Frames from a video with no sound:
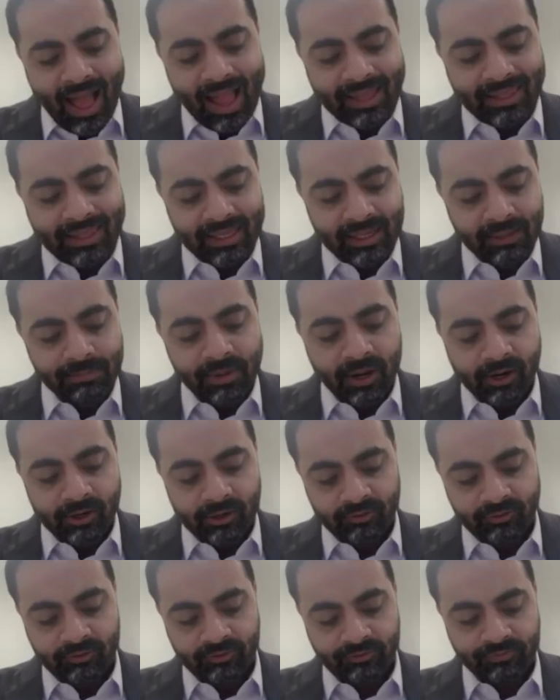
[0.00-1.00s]
I think part
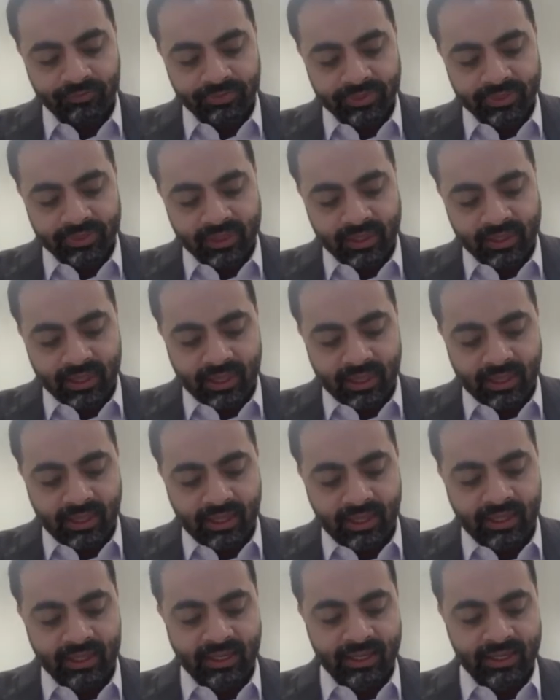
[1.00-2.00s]
of
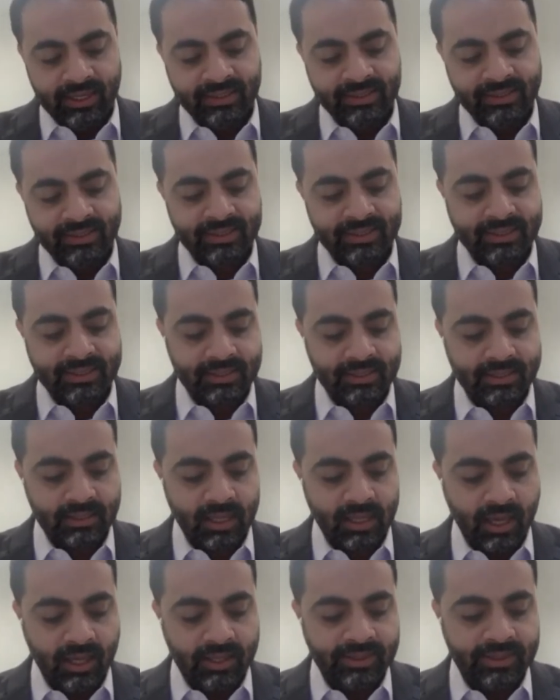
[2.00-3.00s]
it is
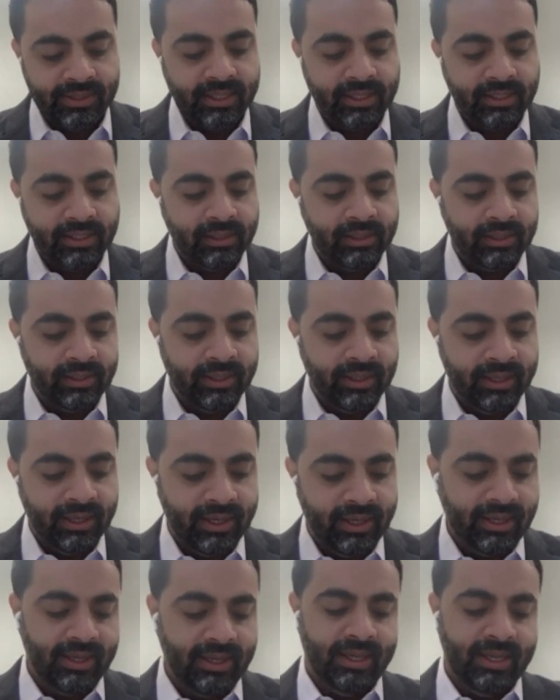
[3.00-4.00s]

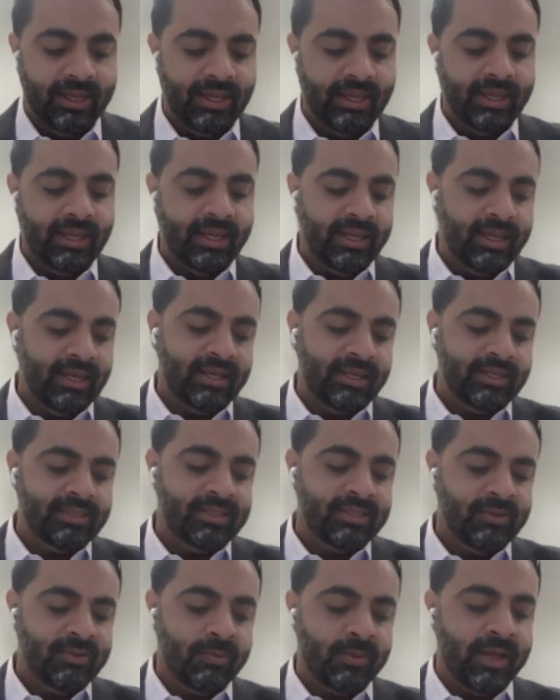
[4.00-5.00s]

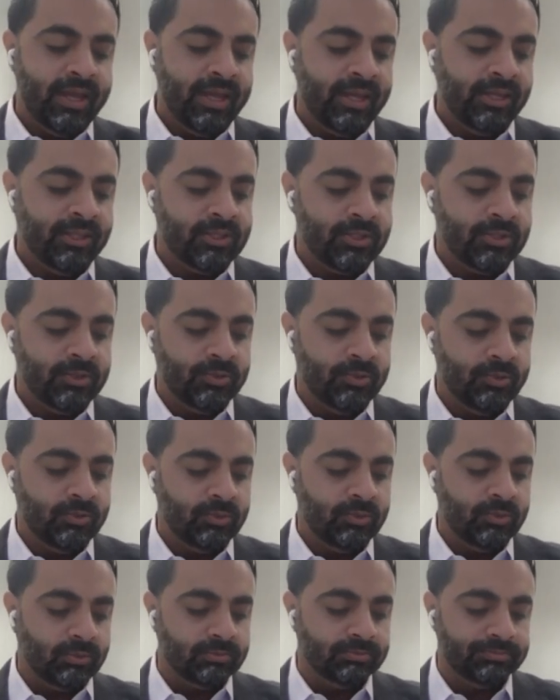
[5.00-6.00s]
a way
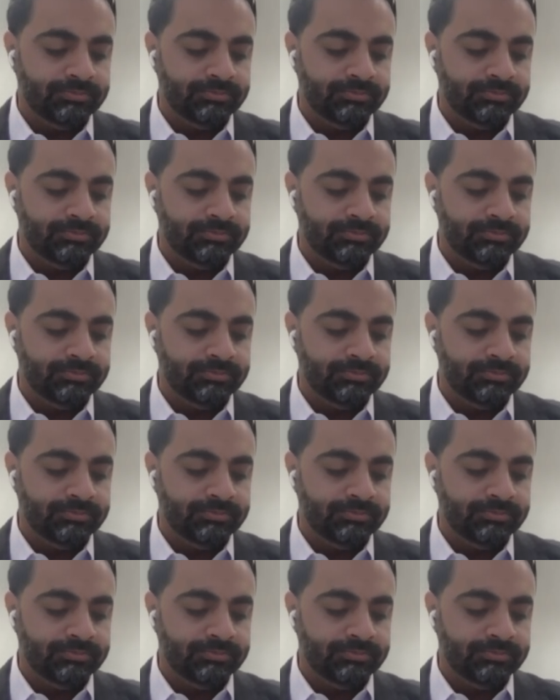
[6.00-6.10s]
to,